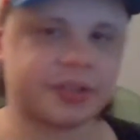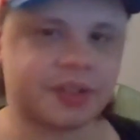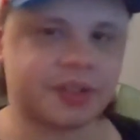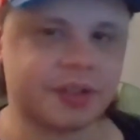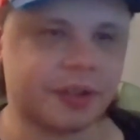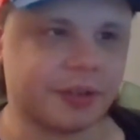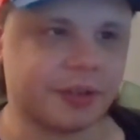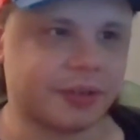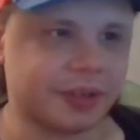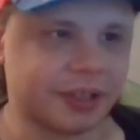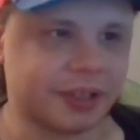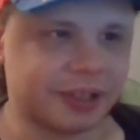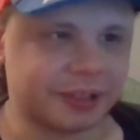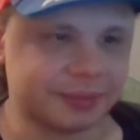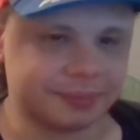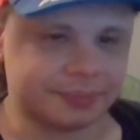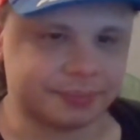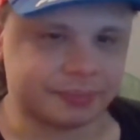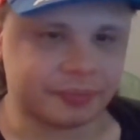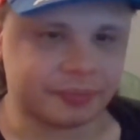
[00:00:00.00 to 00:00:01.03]
So,
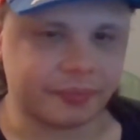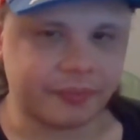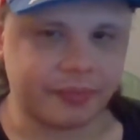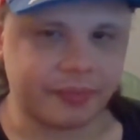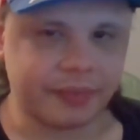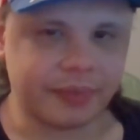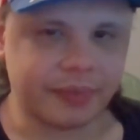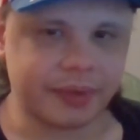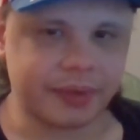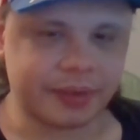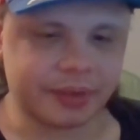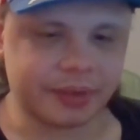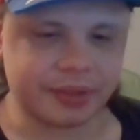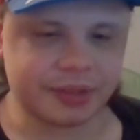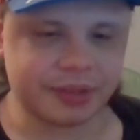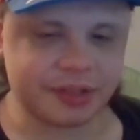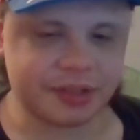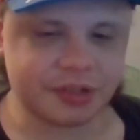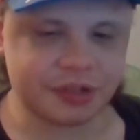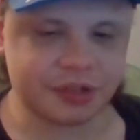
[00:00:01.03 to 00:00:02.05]
um,
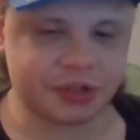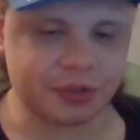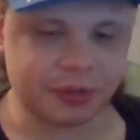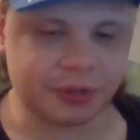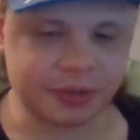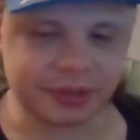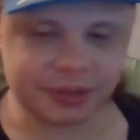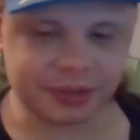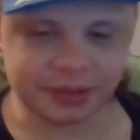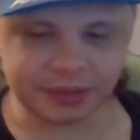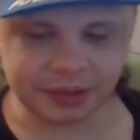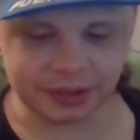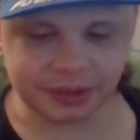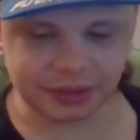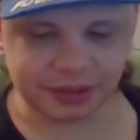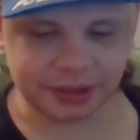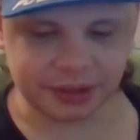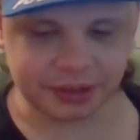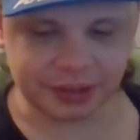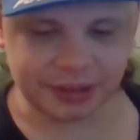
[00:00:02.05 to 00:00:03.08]
short,
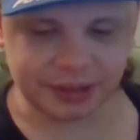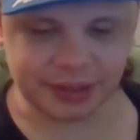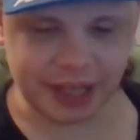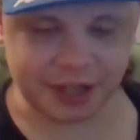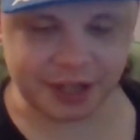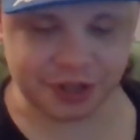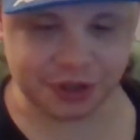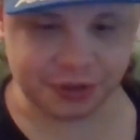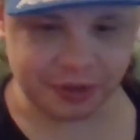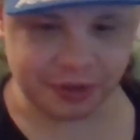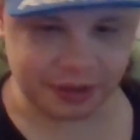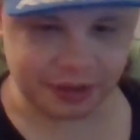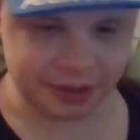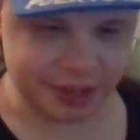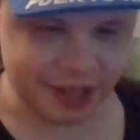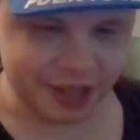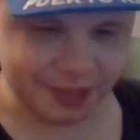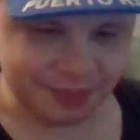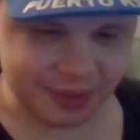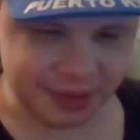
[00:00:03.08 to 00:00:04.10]
uh, not
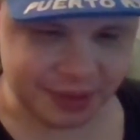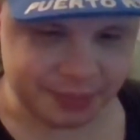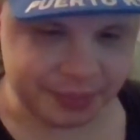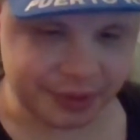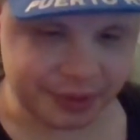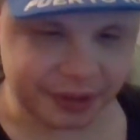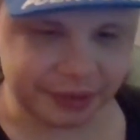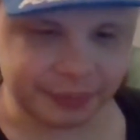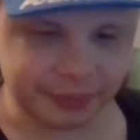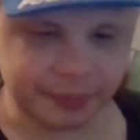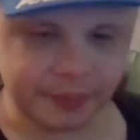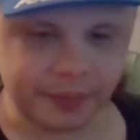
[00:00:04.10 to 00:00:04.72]
shortly, but, but,